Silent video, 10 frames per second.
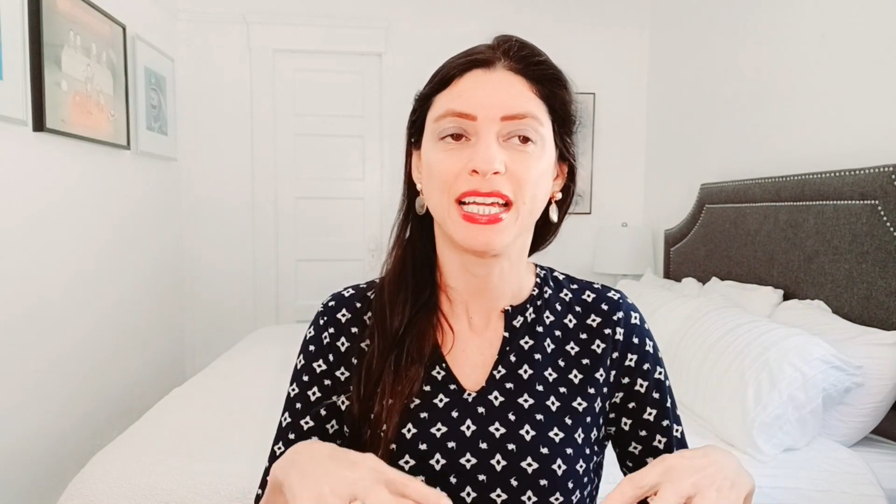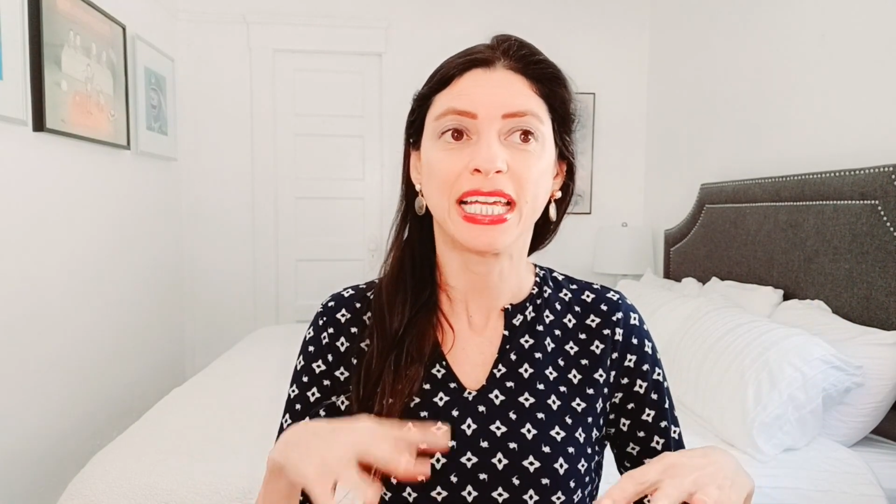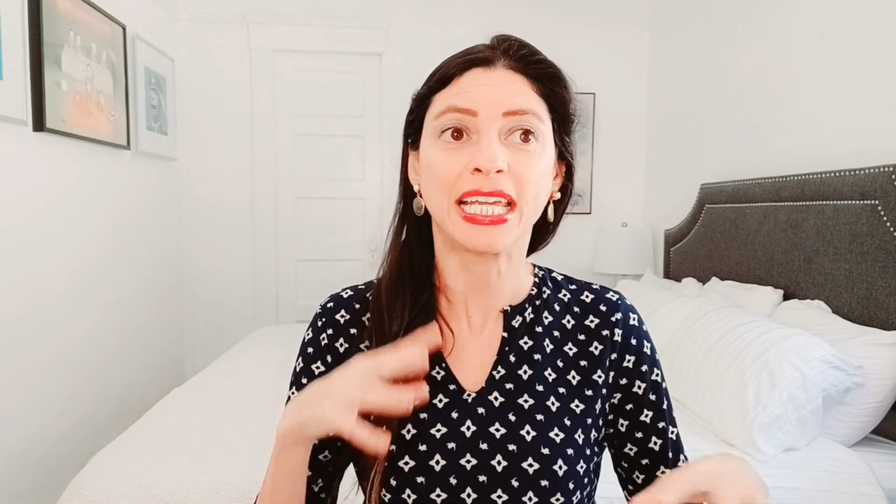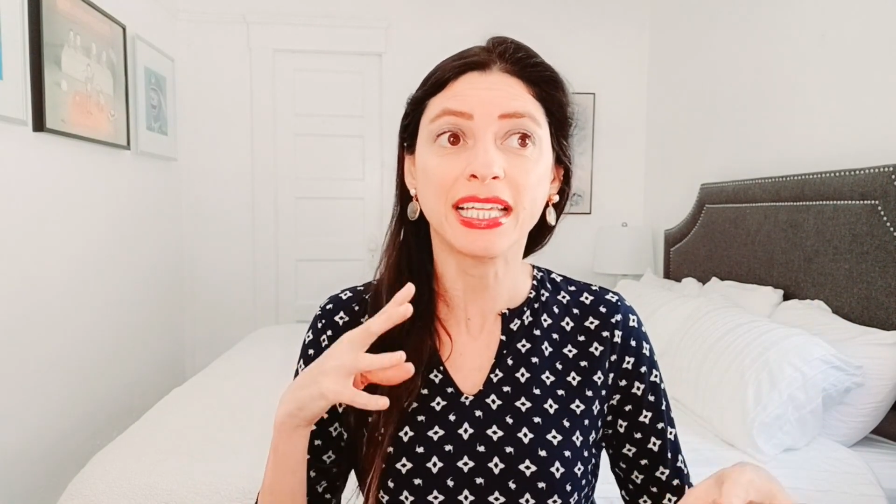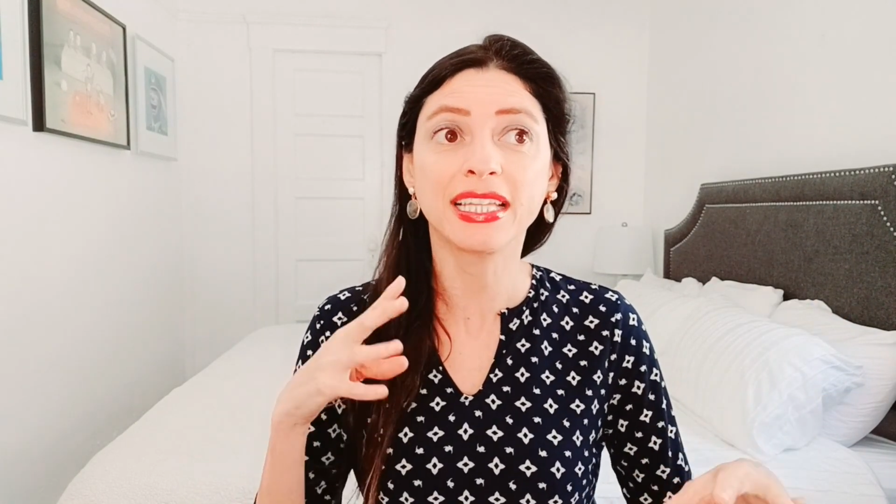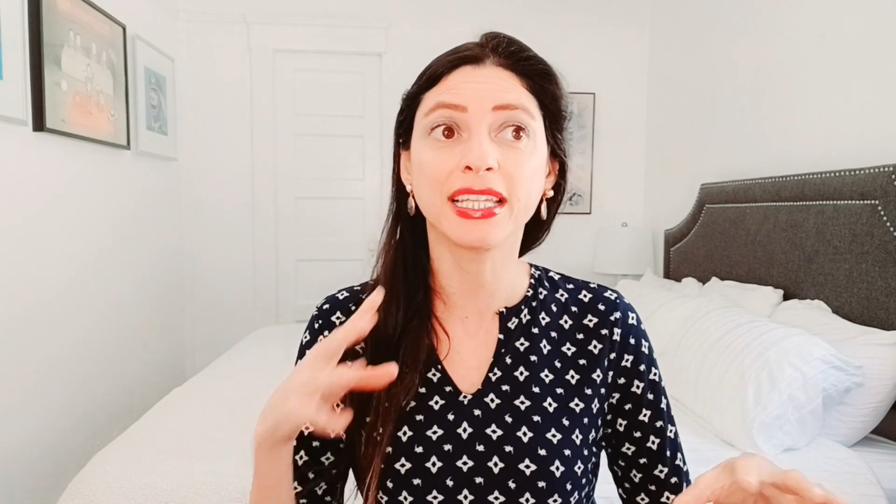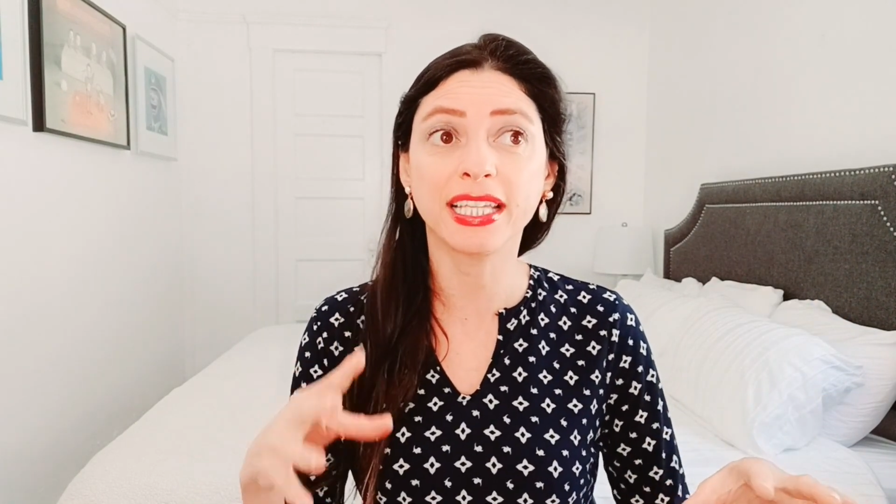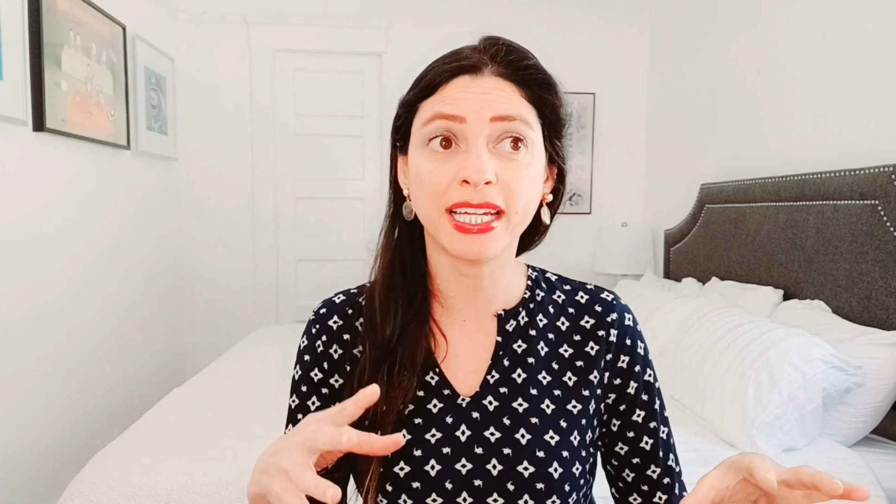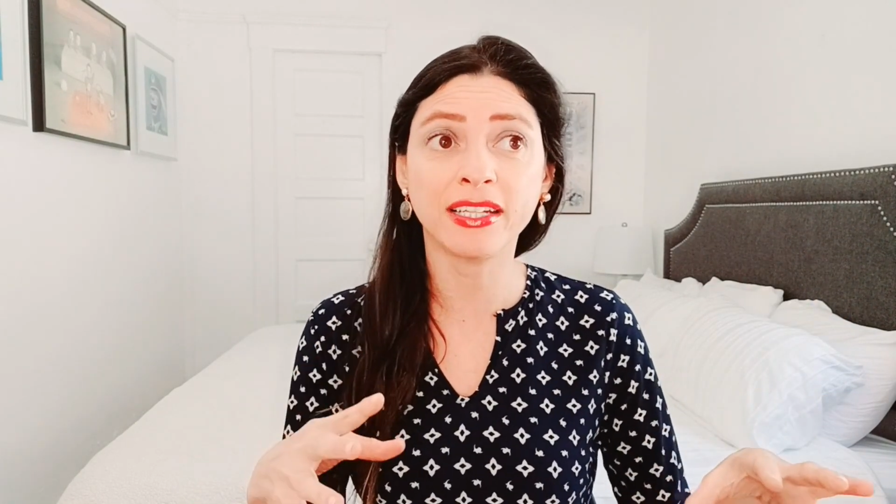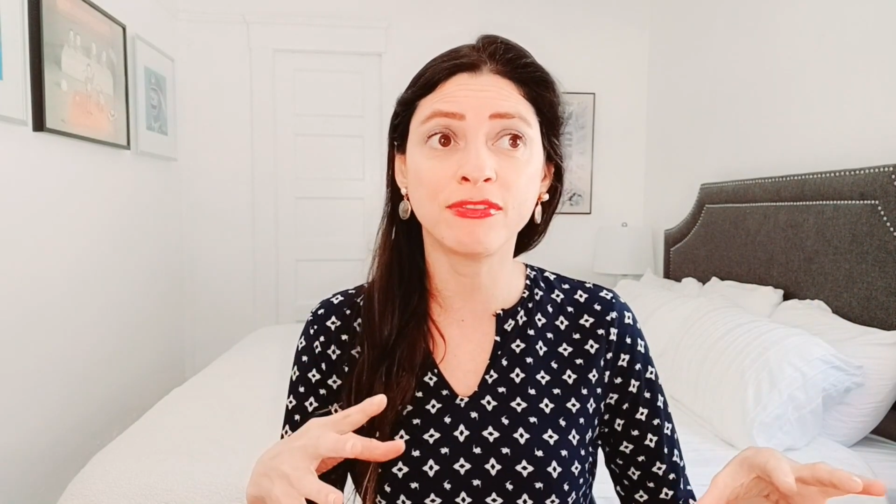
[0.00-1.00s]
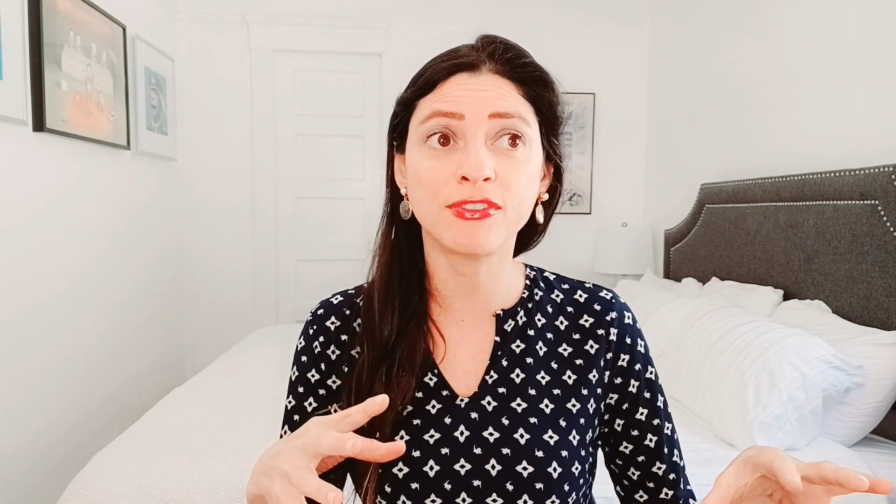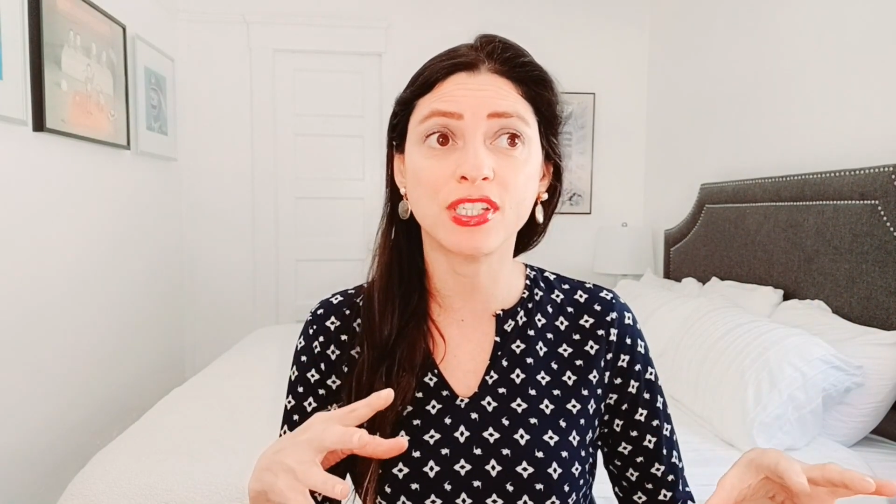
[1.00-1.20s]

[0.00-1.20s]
he lives